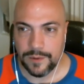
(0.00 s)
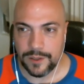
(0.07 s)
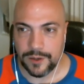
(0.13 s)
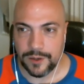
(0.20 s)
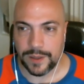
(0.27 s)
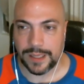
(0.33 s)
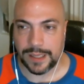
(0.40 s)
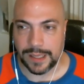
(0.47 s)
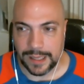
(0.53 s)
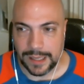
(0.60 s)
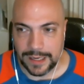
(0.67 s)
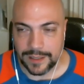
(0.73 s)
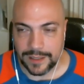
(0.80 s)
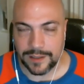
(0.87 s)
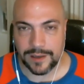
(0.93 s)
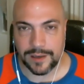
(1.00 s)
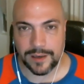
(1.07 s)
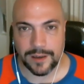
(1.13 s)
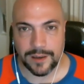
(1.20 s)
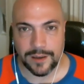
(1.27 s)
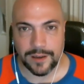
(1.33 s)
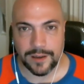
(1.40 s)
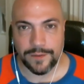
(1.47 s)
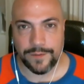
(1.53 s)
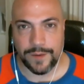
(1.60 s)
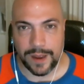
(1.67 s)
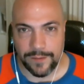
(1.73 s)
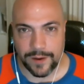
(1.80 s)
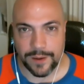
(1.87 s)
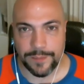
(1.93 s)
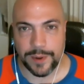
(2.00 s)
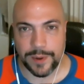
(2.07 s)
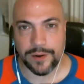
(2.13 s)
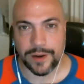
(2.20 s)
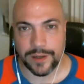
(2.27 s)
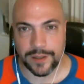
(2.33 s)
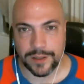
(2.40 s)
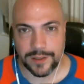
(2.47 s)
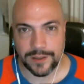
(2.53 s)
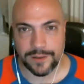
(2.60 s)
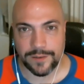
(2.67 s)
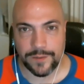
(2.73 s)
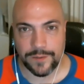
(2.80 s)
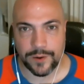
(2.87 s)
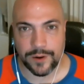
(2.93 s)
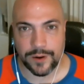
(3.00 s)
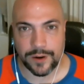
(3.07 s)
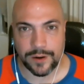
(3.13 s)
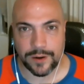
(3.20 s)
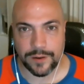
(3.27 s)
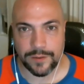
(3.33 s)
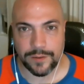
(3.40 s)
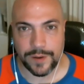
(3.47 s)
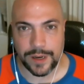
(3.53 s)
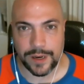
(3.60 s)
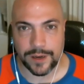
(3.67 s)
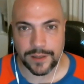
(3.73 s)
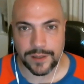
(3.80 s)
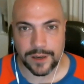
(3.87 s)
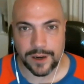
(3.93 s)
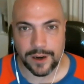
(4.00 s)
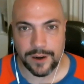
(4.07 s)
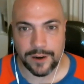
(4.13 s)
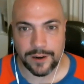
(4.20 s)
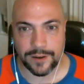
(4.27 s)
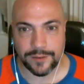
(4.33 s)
do at least five components for Phoenix Igniter.